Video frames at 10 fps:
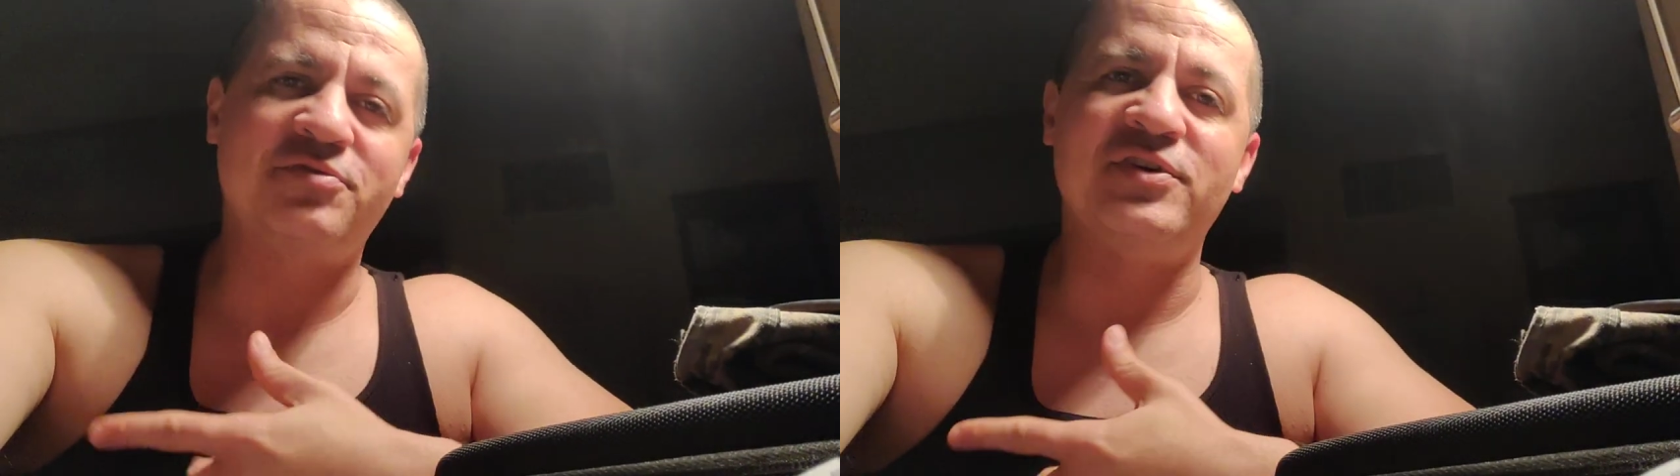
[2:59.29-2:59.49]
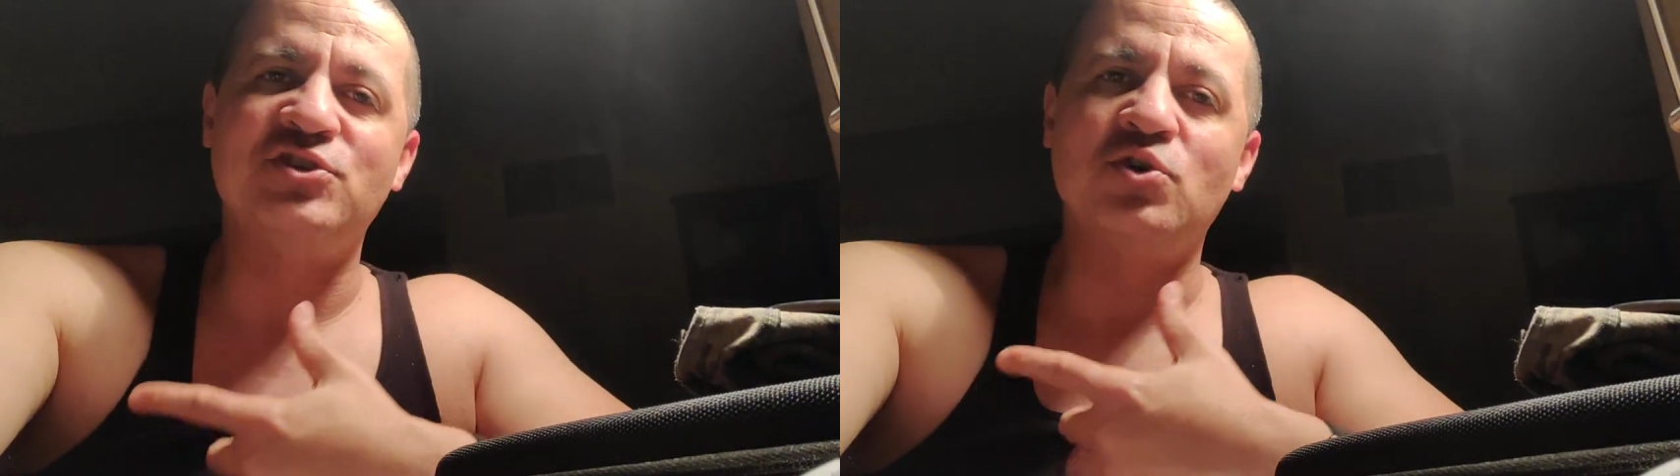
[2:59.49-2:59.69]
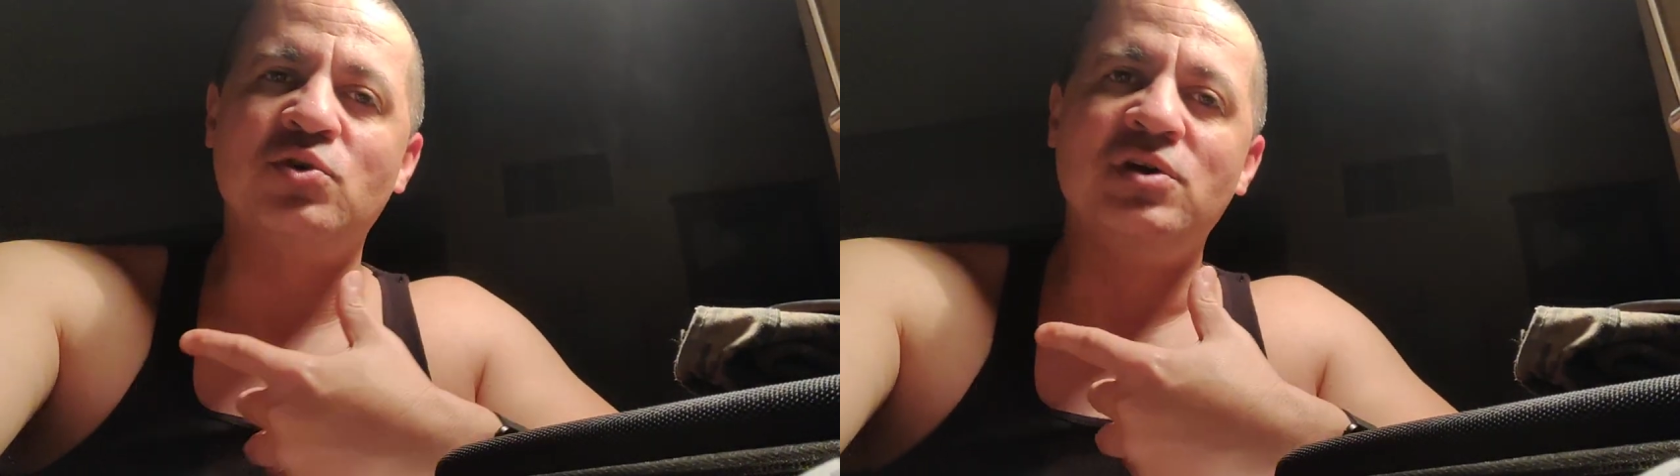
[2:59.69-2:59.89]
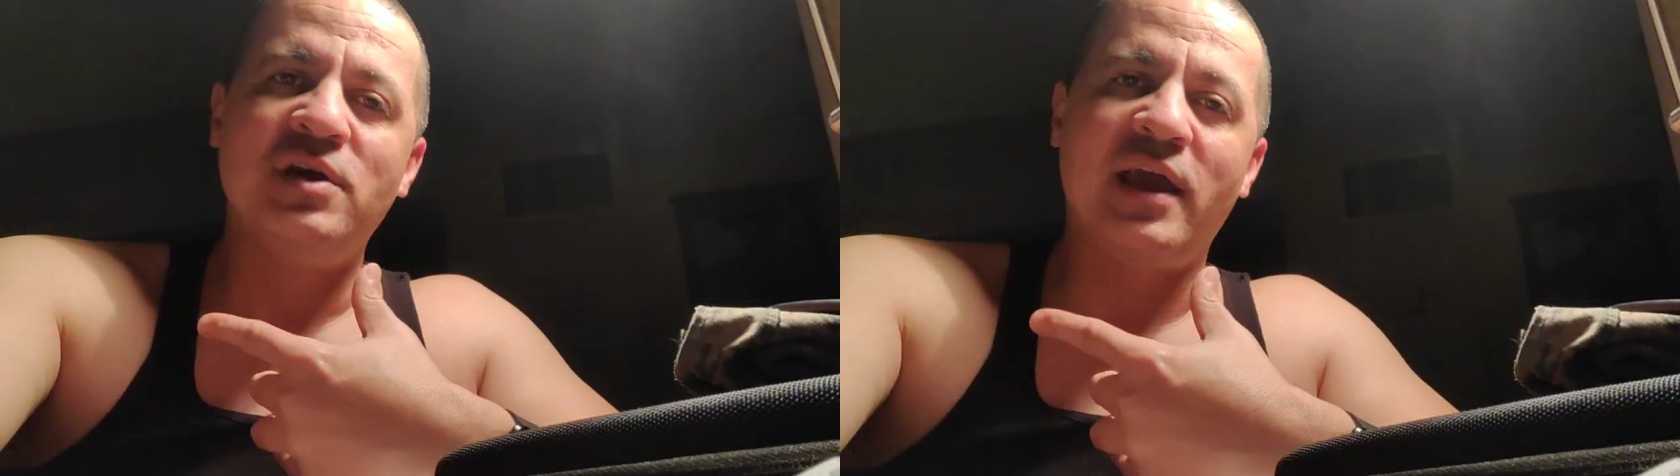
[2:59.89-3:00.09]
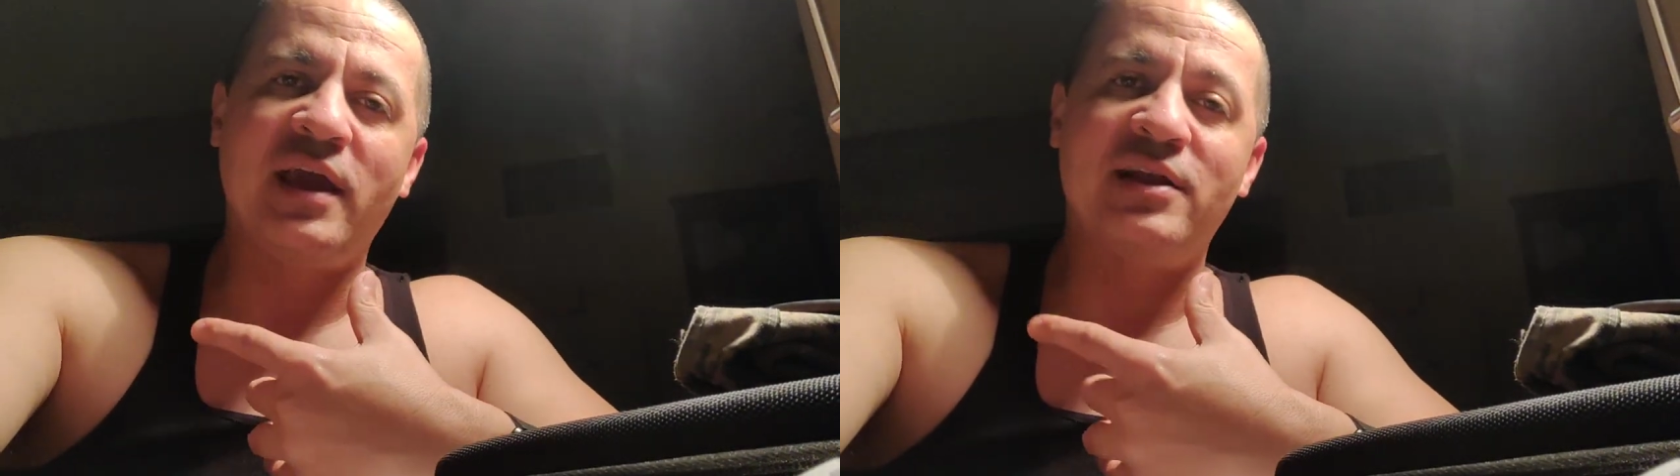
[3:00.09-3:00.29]
official.
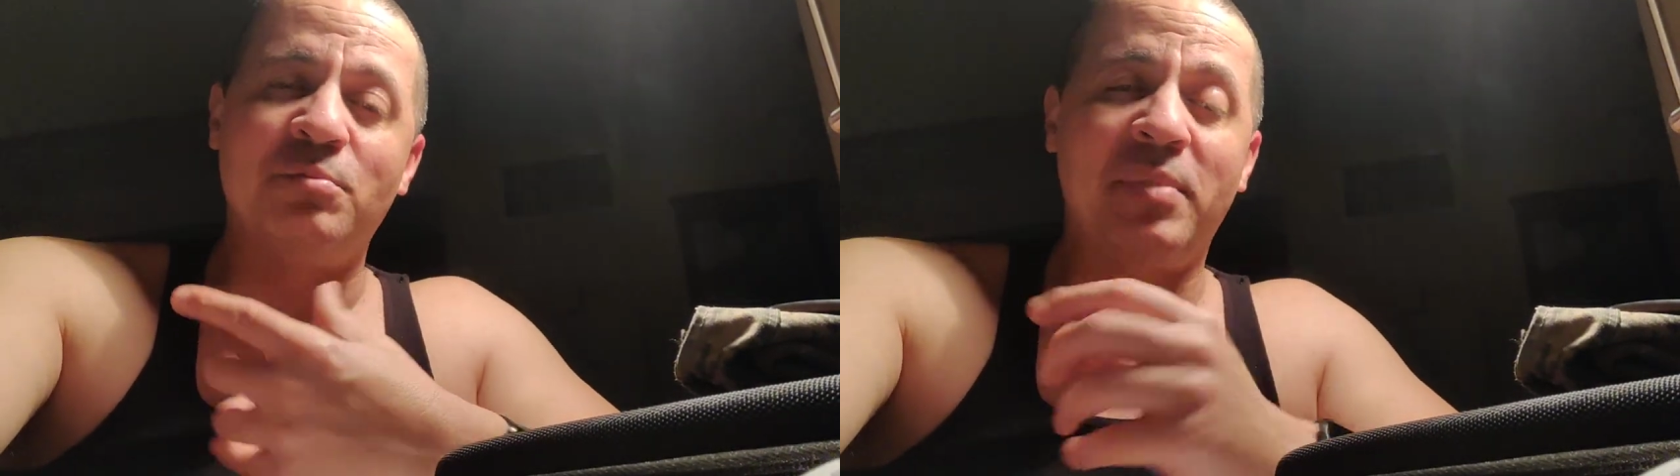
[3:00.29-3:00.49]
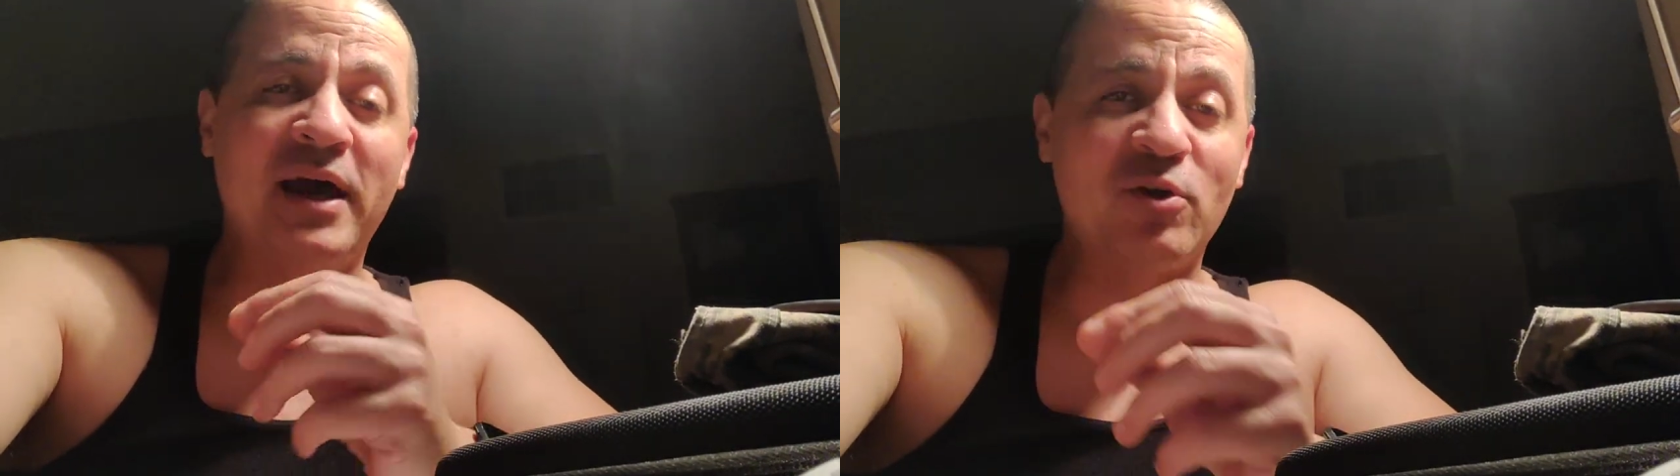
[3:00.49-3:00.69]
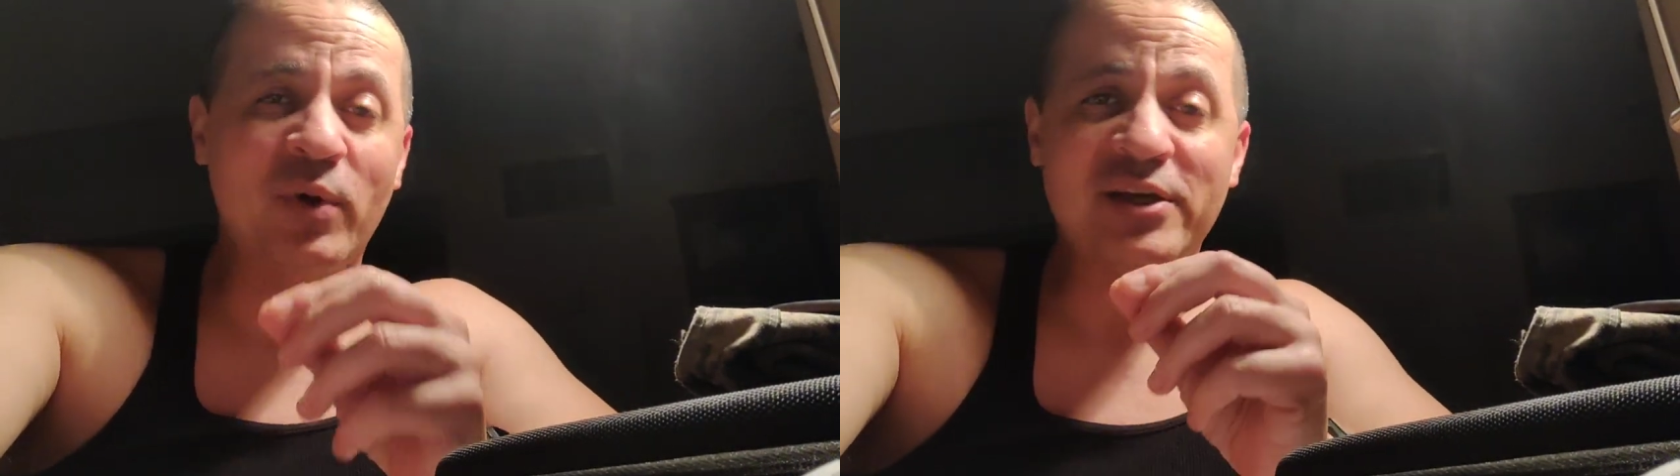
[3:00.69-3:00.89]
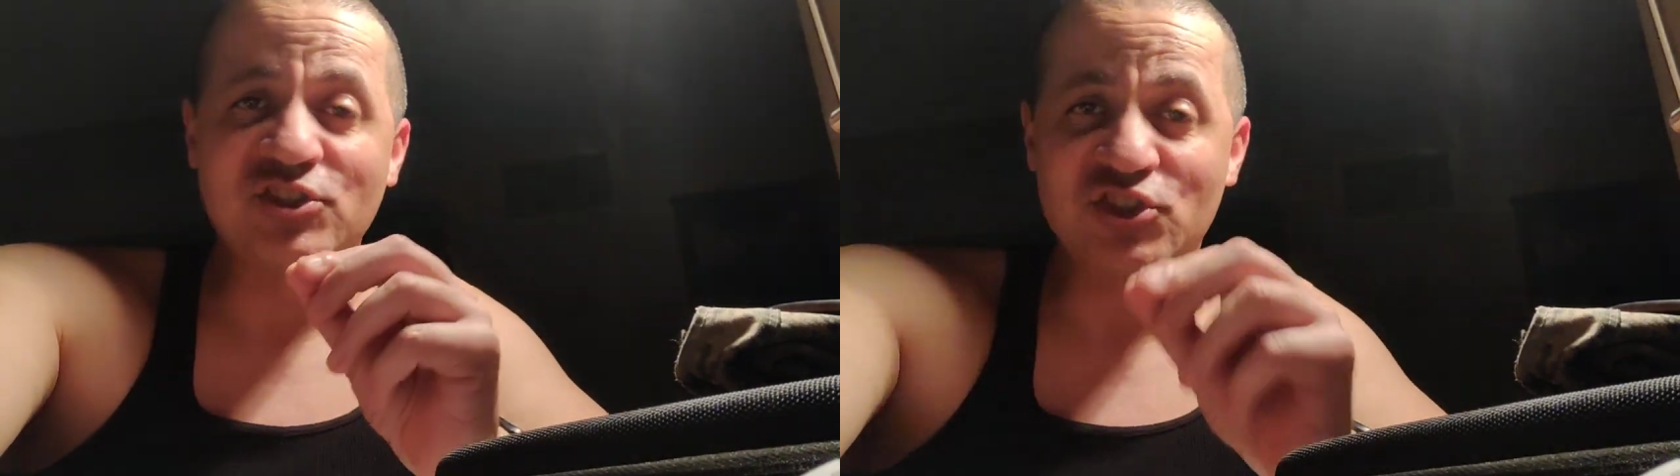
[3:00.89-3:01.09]
And by the way,